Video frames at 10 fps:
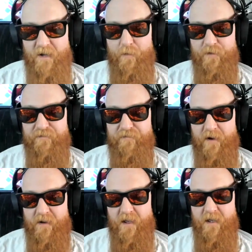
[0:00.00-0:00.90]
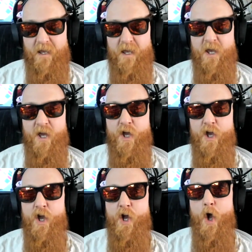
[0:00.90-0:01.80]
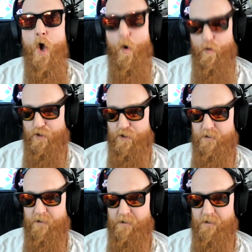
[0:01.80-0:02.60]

was fucking huge.